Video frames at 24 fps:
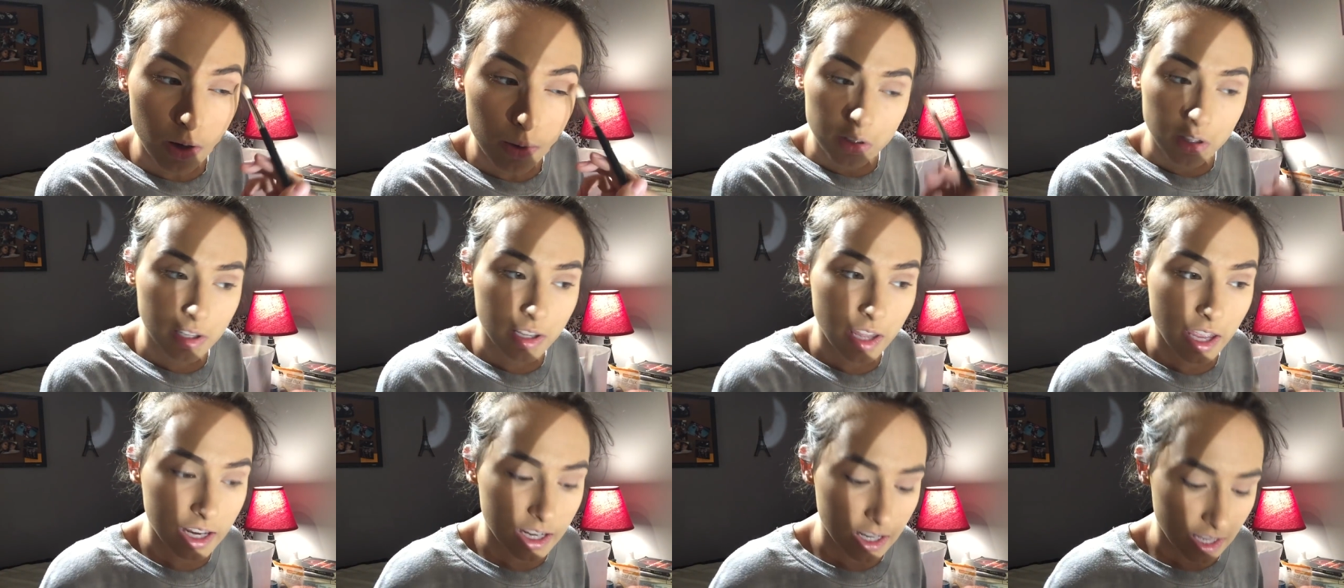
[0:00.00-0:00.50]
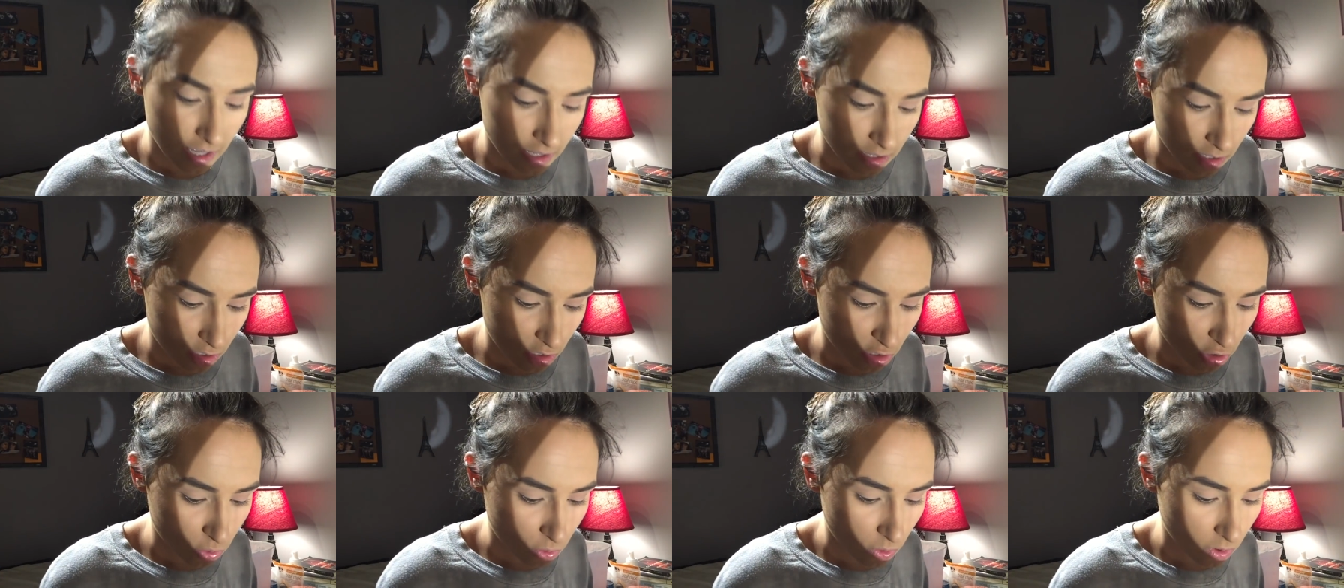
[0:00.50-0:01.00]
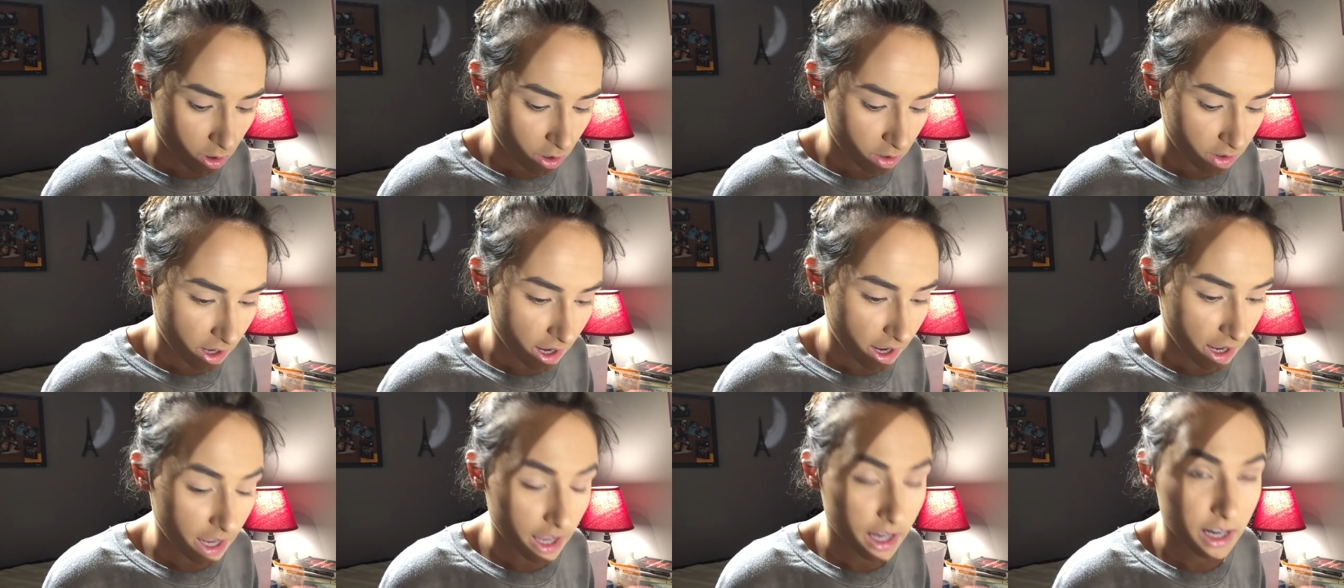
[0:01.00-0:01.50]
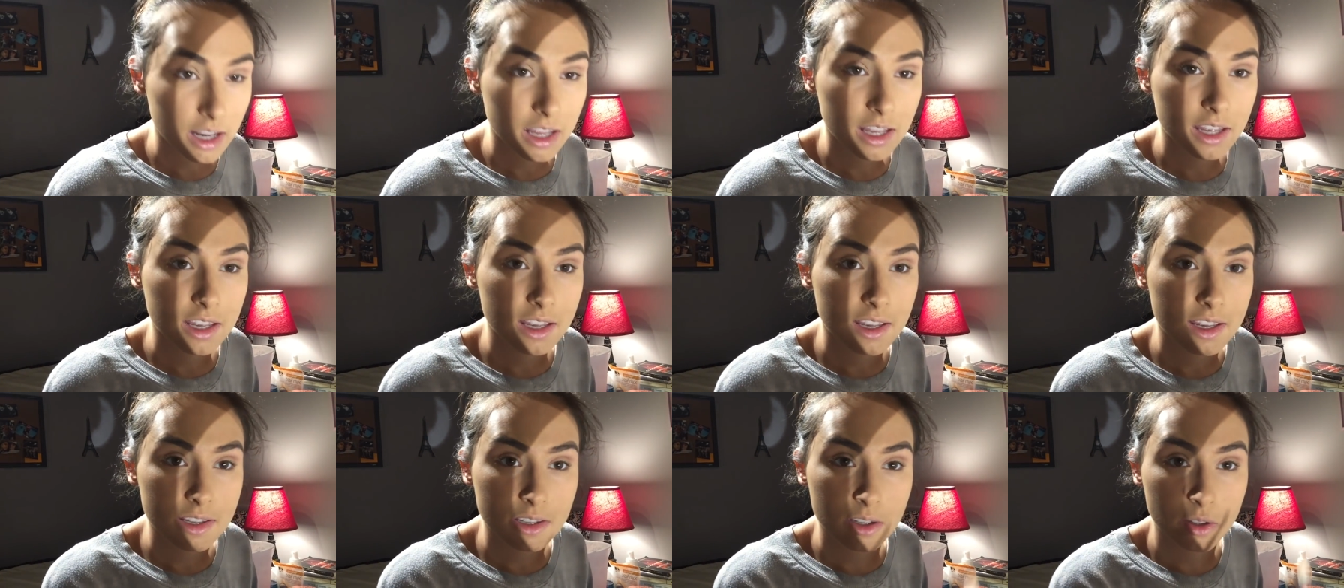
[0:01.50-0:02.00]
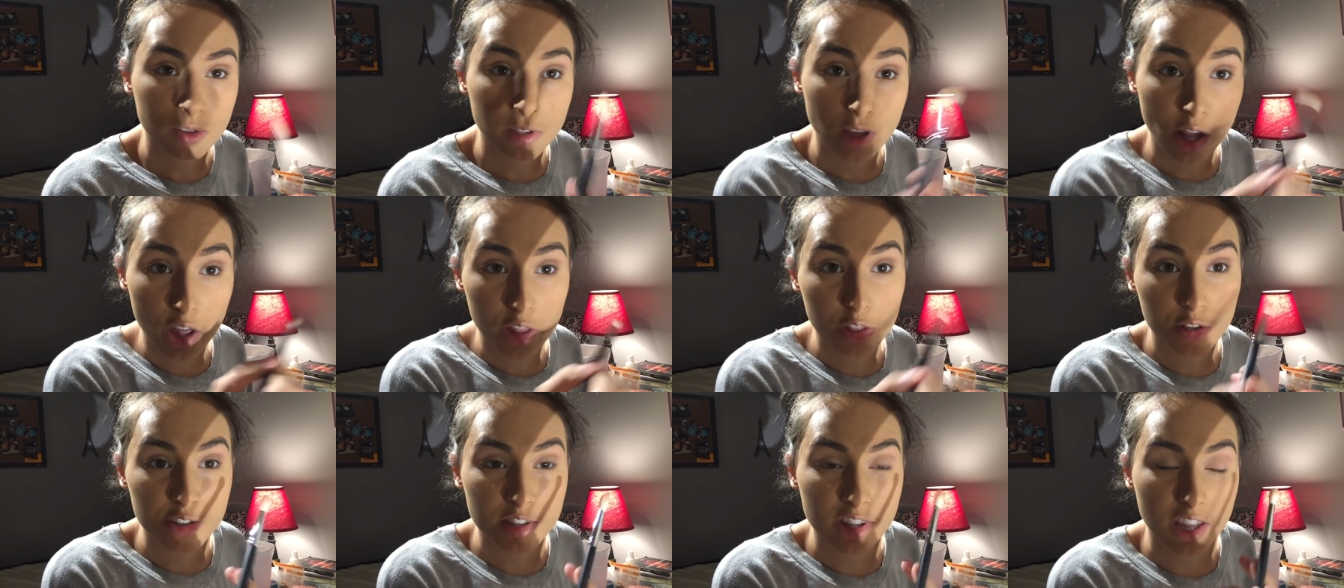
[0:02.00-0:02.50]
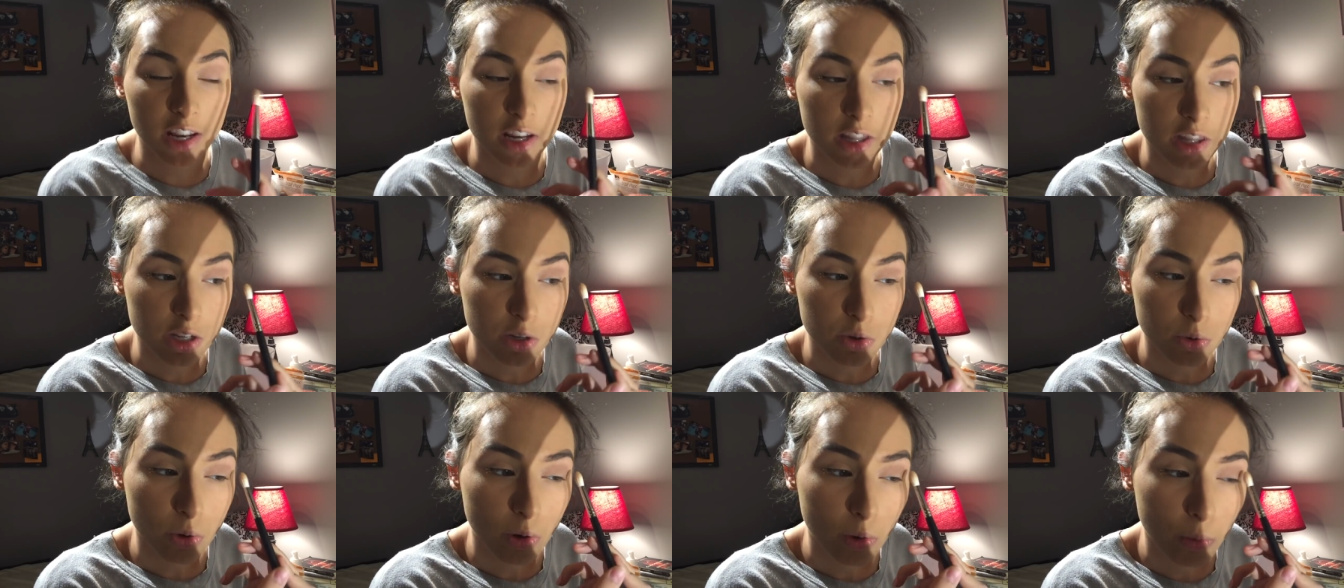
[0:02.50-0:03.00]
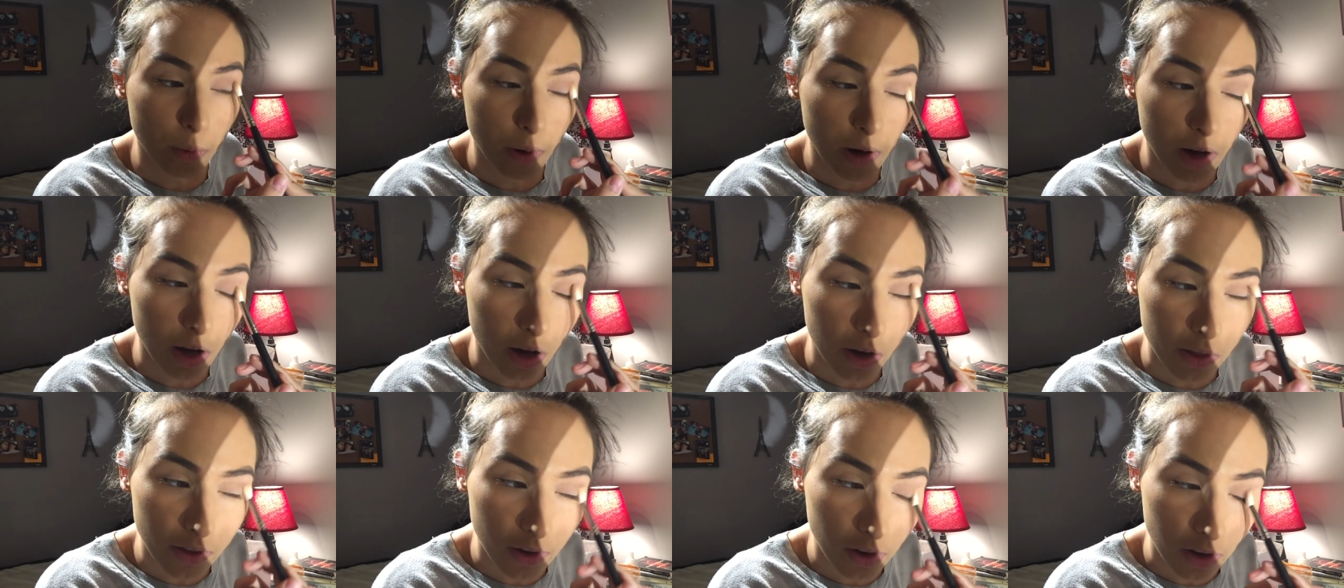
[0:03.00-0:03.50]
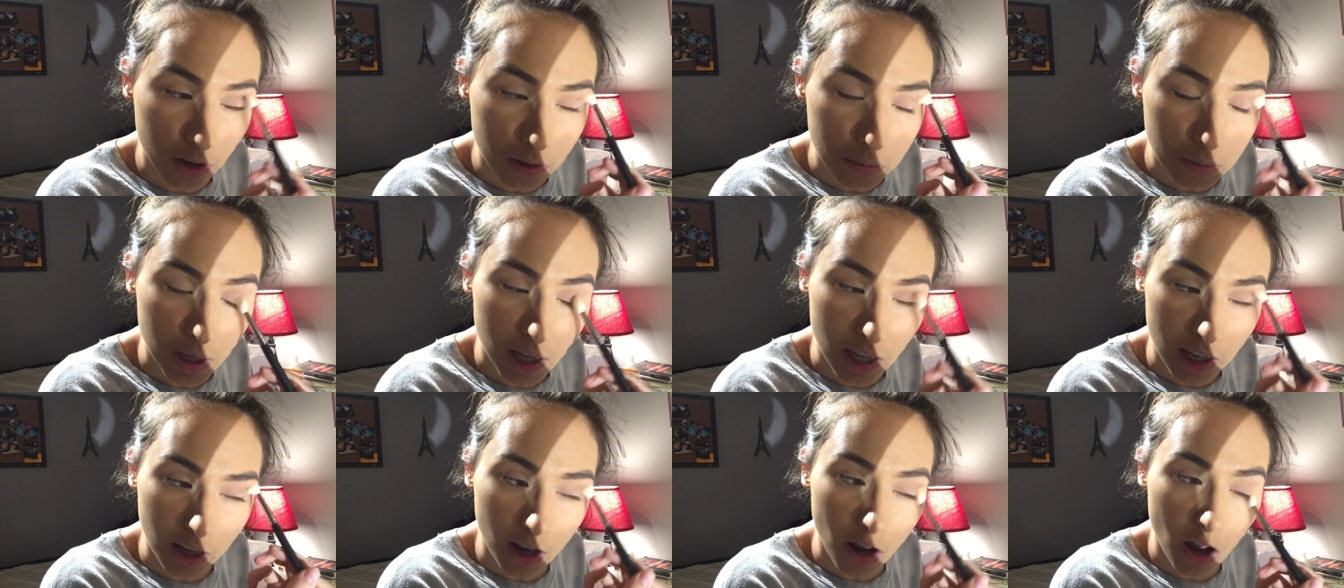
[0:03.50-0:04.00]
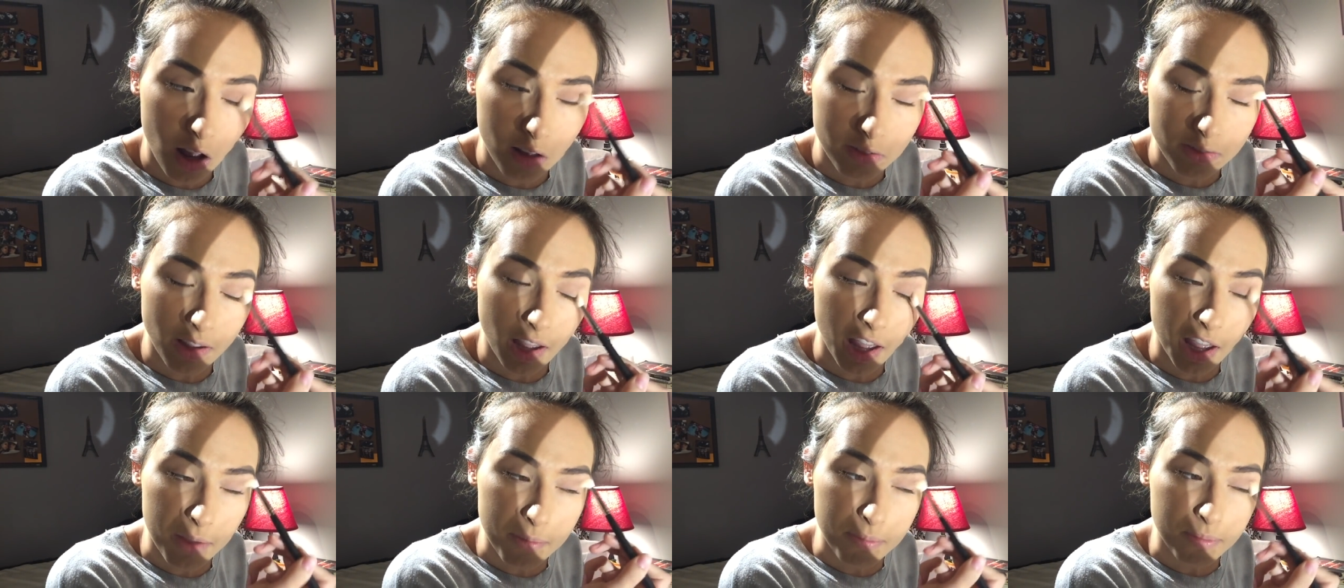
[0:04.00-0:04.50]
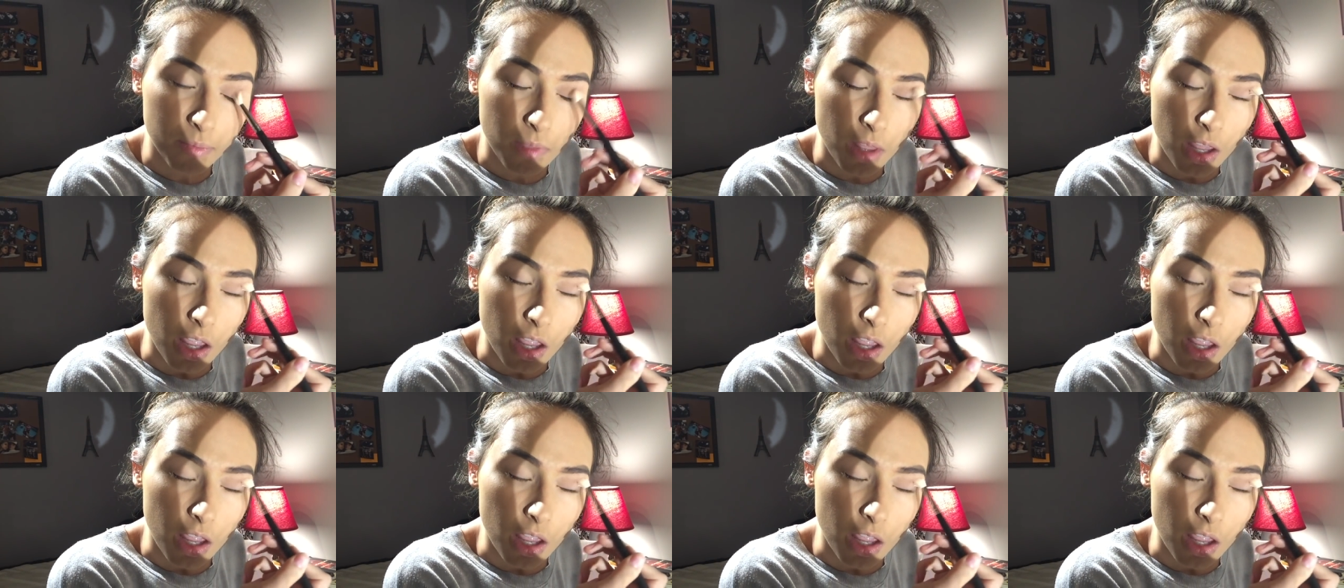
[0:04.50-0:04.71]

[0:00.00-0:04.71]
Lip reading: the lady at the door that is on the other side of the door where they're going to be getting off at.